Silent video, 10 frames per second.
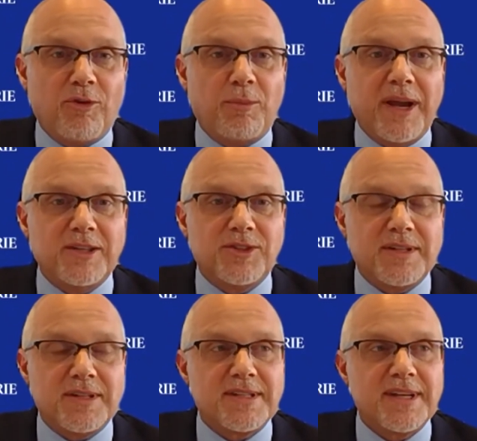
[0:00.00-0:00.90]
for
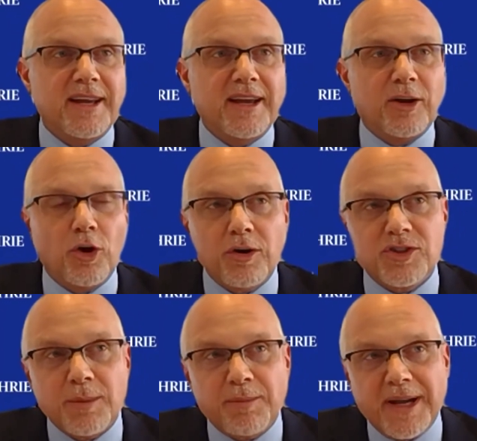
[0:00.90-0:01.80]
patients,
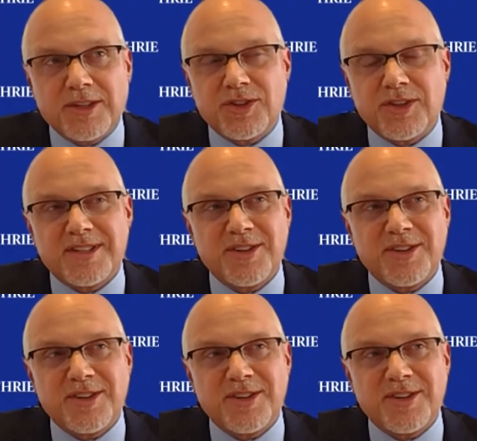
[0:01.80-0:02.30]
encouraging patients.